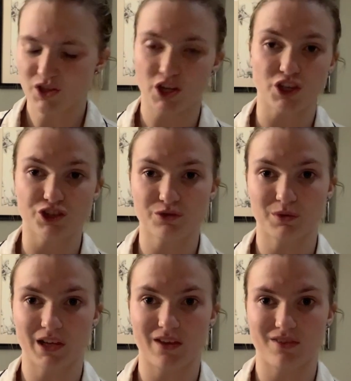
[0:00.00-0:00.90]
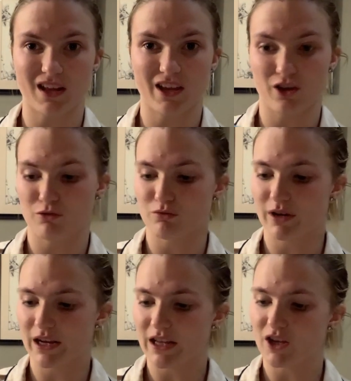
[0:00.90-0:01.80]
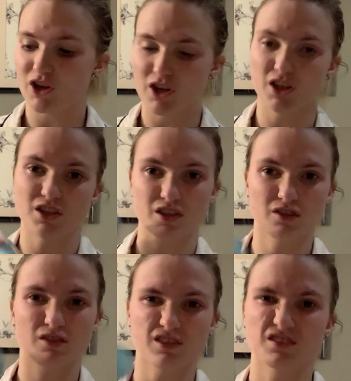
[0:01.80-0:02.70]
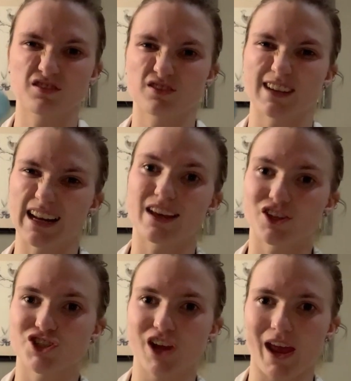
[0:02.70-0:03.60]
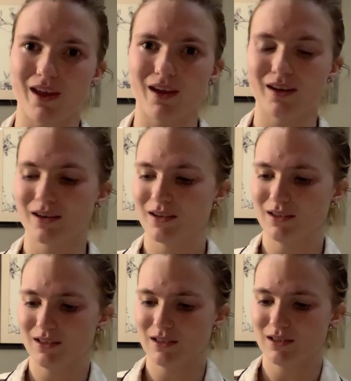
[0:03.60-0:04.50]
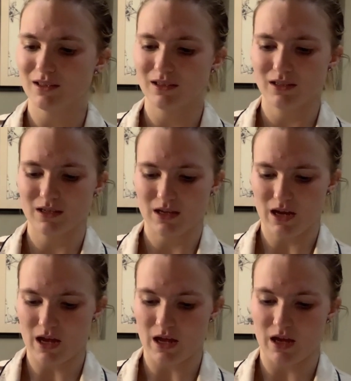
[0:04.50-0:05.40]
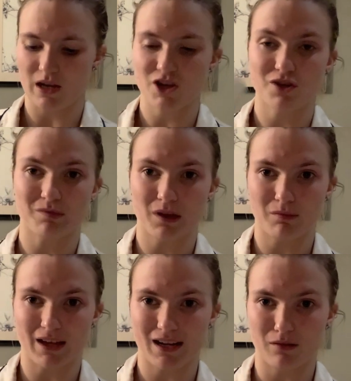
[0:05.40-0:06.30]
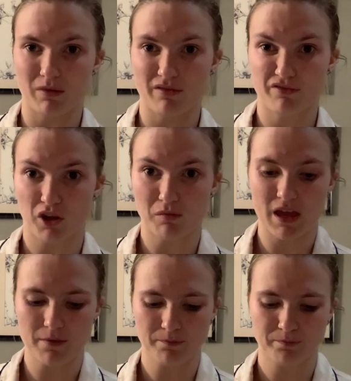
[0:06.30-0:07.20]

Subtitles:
So you just want to give that like a really good shake. And it should become like a little bit foamy.